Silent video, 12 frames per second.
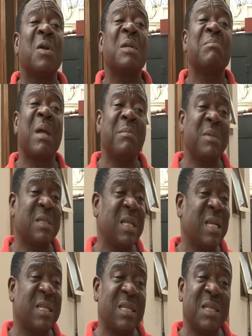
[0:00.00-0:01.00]
correct my
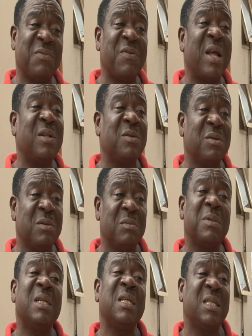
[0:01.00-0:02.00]
mistakes if I do,
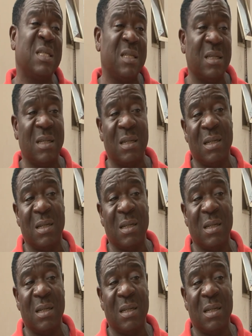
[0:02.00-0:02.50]
please.